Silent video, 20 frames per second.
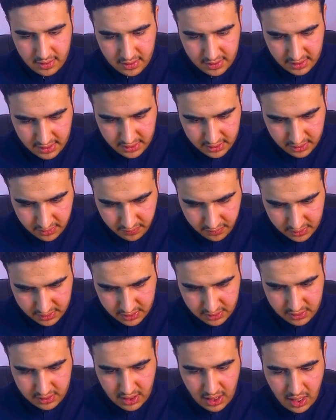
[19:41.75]
The
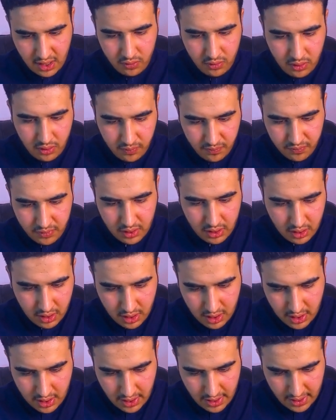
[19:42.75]
interface is down,
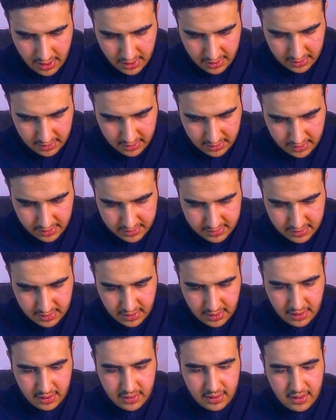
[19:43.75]
and let's
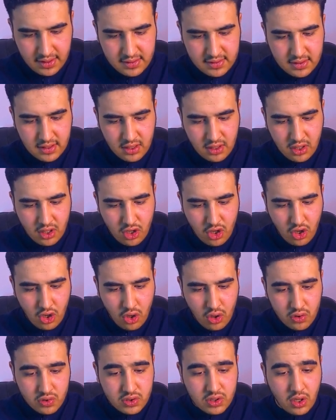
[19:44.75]
end this.
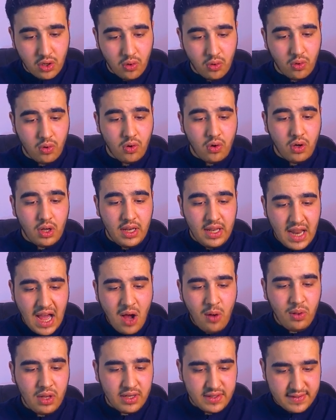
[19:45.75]
So
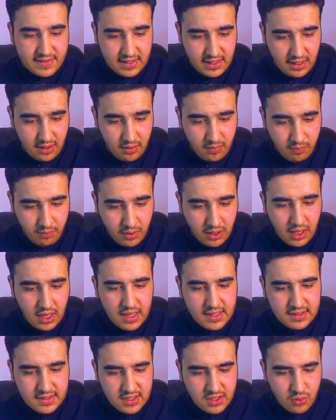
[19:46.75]
now let's see,
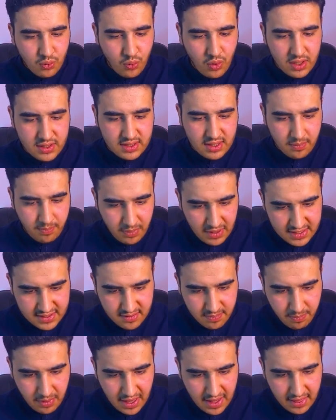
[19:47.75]
because this was the
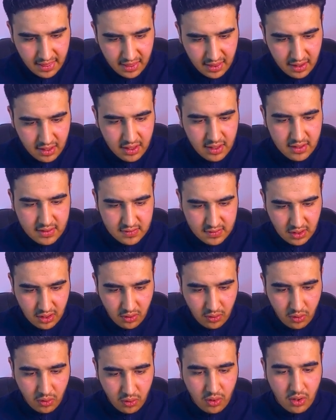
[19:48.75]
best path,
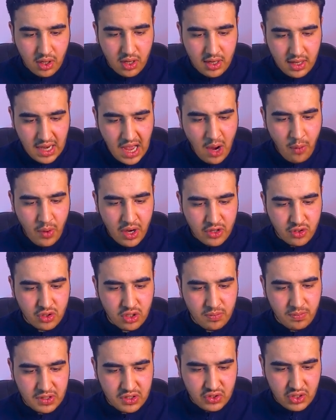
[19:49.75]
so now it
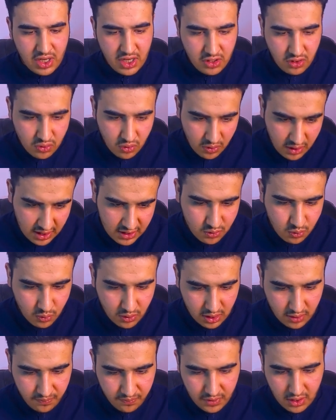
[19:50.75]
should be changed to this
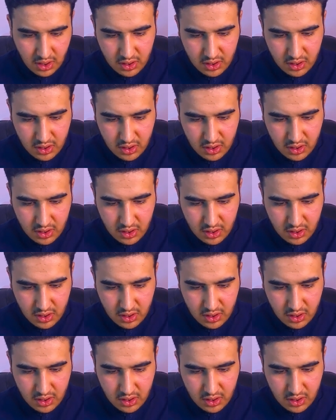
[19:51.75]
one.